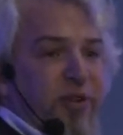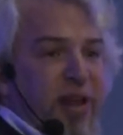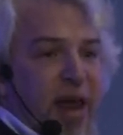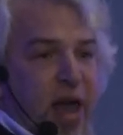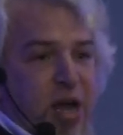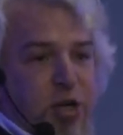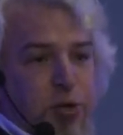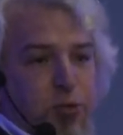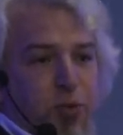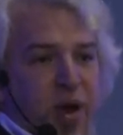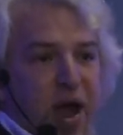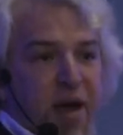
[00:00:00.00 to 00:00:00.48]

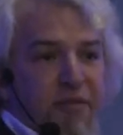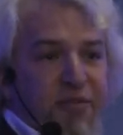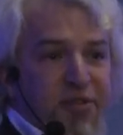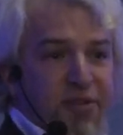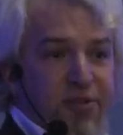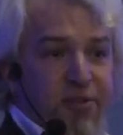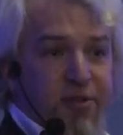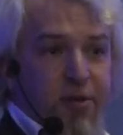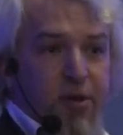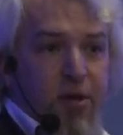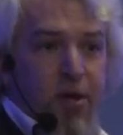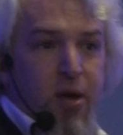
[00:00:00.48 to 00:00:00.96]
slash
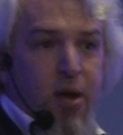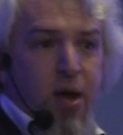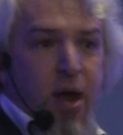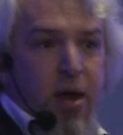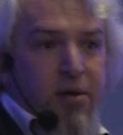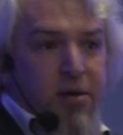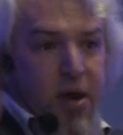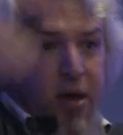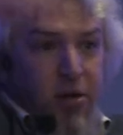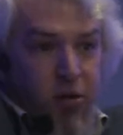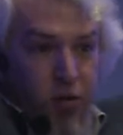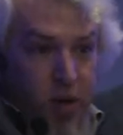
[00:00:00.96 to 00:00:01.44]
refs,
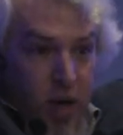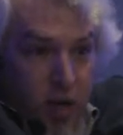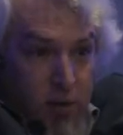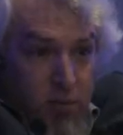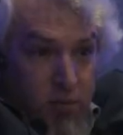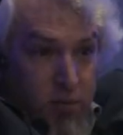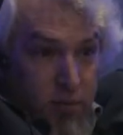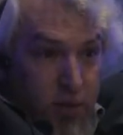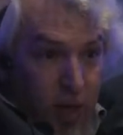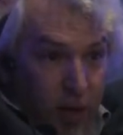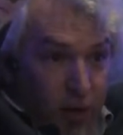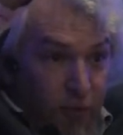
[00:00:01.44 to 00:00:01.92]
and then you get
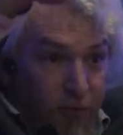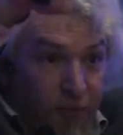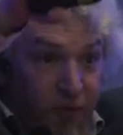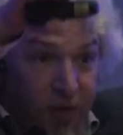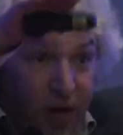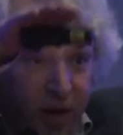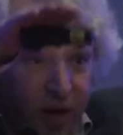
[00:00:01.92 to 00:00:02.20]
kind of